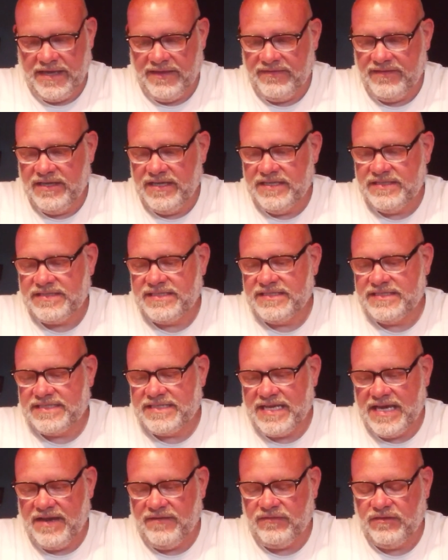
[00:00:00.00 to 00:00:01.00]
yeah, this
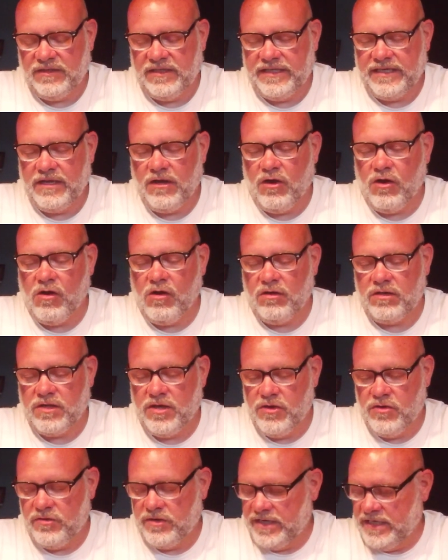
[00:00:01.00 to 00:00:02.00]
is definitely Hulk
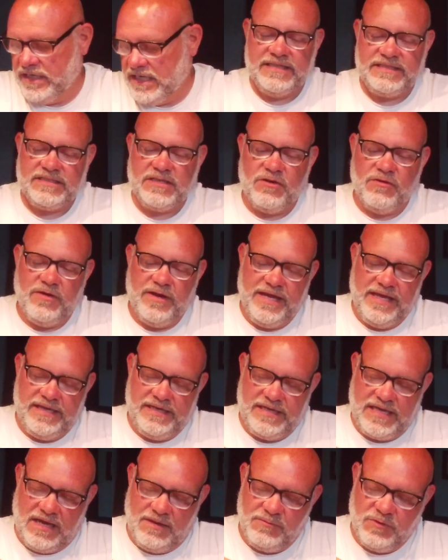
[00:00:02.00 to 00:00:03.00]
Hogan. Let's go
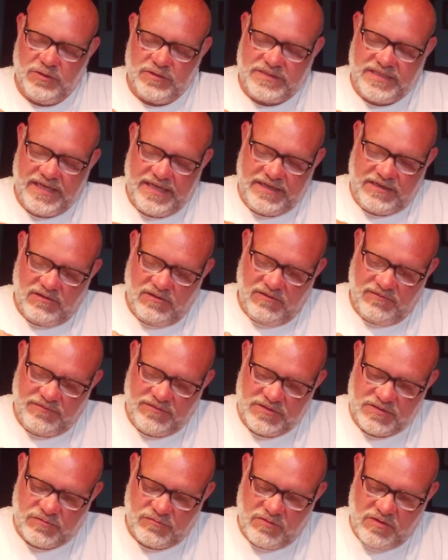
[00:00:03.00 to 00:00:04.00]
ahead and I'm going to take
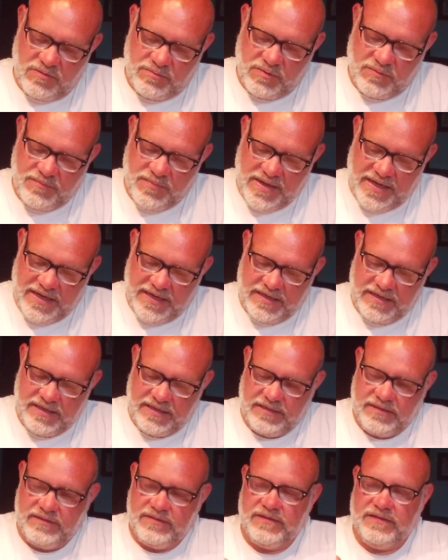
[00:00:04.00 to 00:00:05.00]
off this rubber
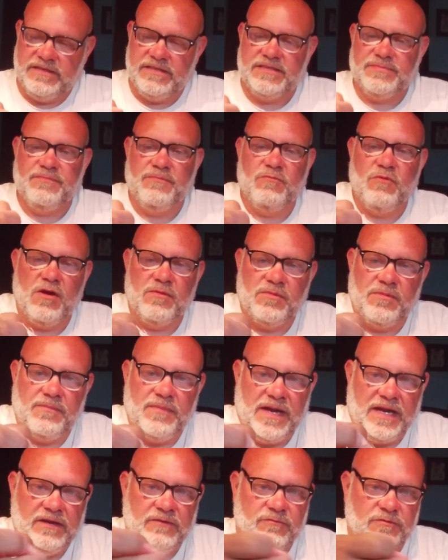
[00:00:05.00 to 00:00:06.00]
band. This rubber
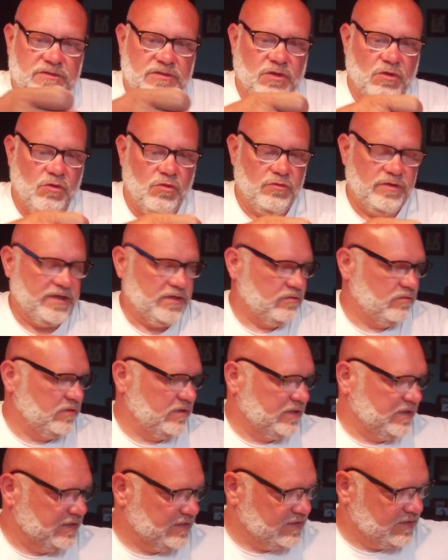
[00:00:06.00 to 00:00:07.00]
band was holding
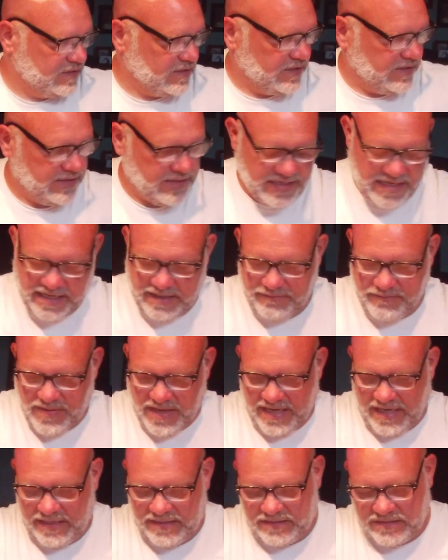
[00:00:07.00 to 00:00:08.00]
on his
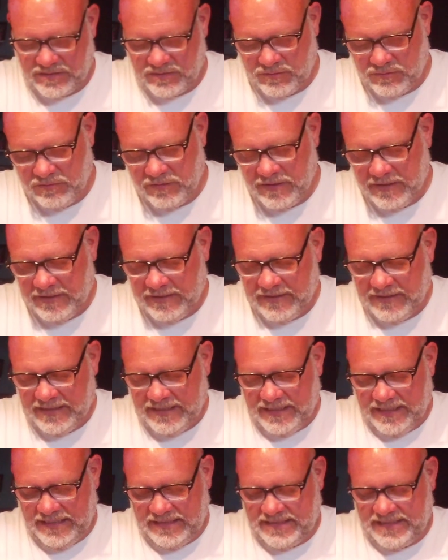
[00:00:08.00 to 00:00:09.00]
headband, so
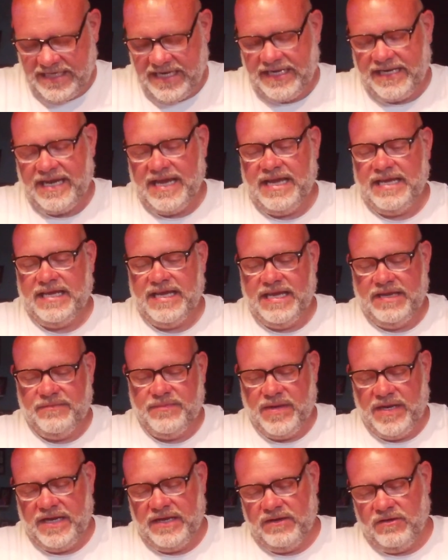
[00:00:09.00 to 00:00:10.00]
let's take that
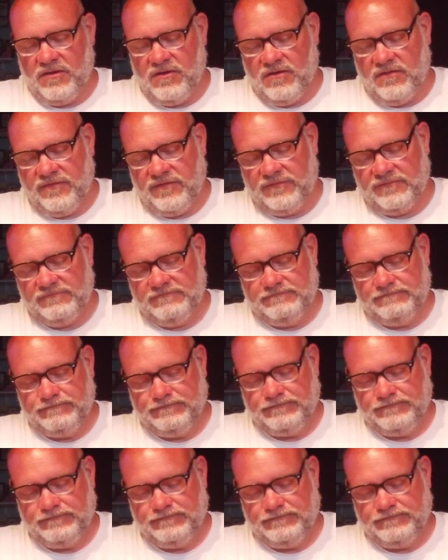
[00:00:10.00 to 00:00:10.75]
headband off.